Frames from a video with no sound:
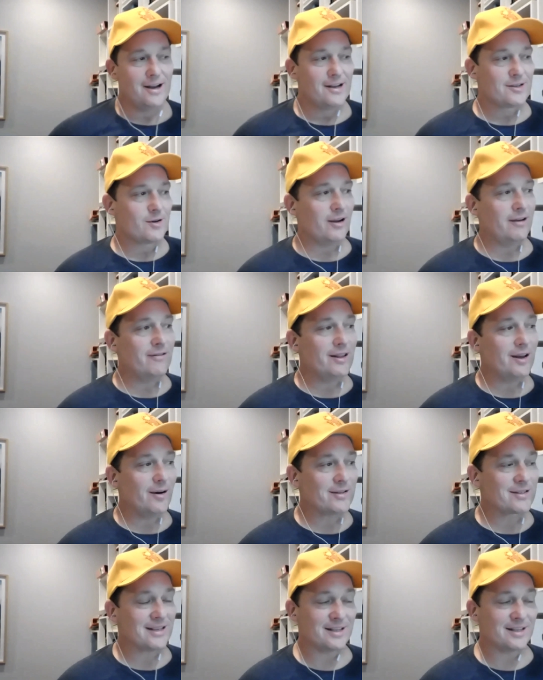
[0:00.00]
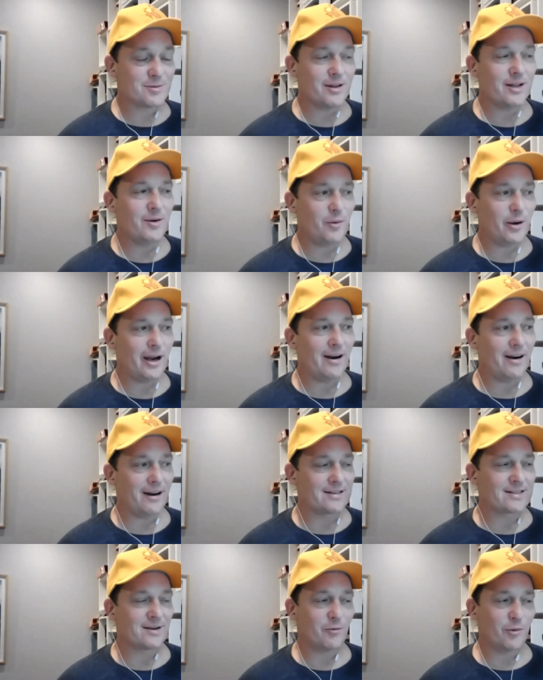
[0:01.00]
So yeah. even though it's it's really weird,
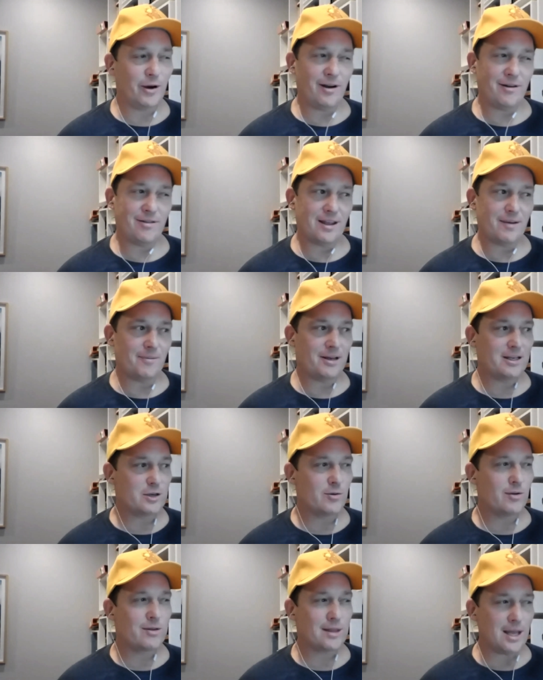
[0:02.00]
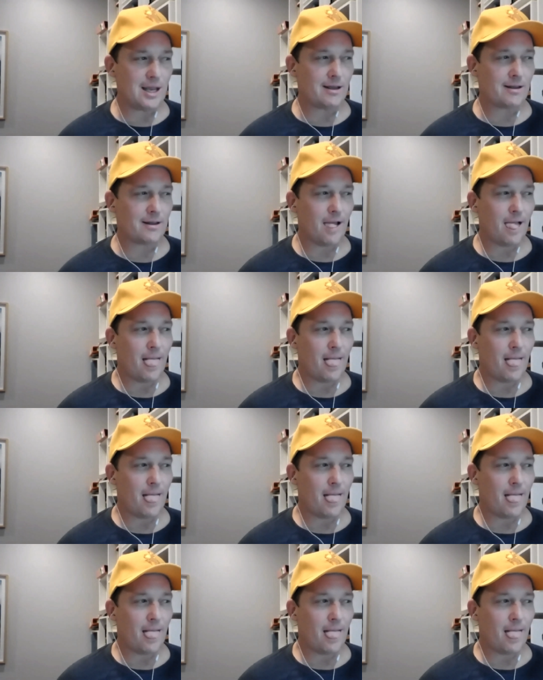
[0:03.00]
it's a weird thing because you would think.